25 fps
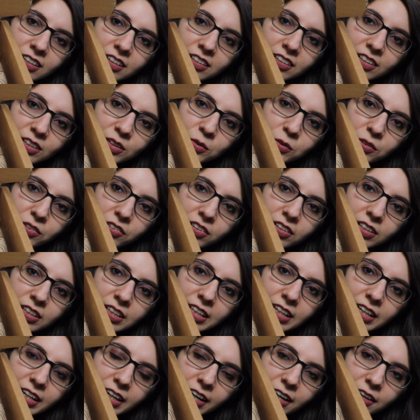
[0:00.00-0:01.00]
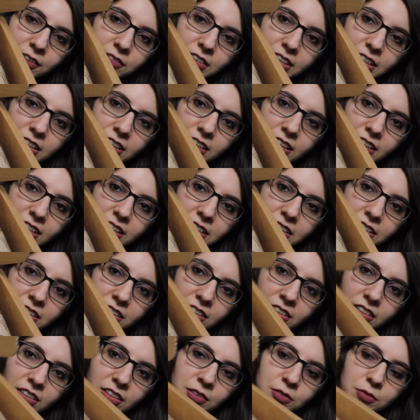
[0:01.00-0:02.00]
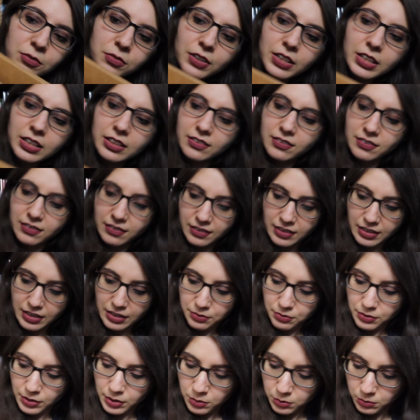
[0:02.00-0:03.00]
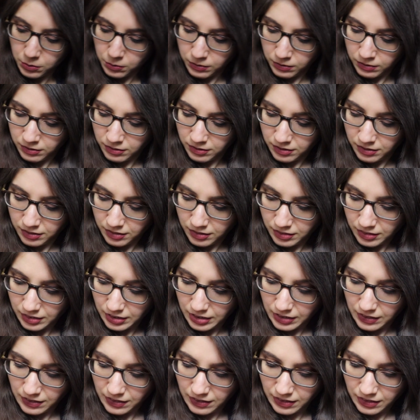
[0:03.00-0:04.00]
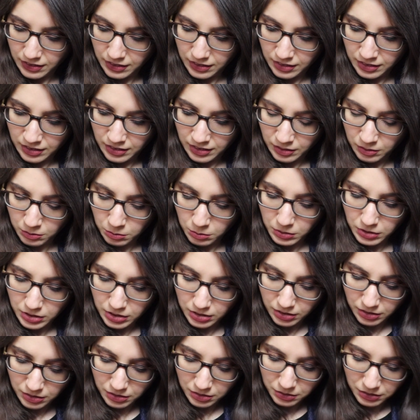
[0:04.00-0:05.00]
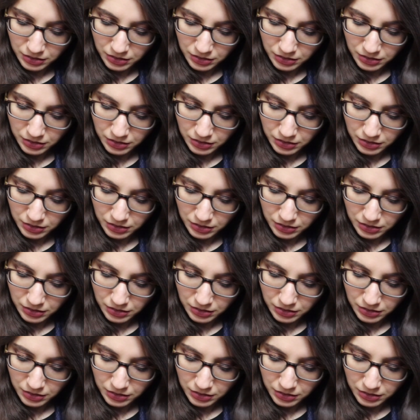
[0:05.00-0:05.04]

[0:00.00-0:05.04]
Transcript: Usually they have the little confetti stuff. Oh, what?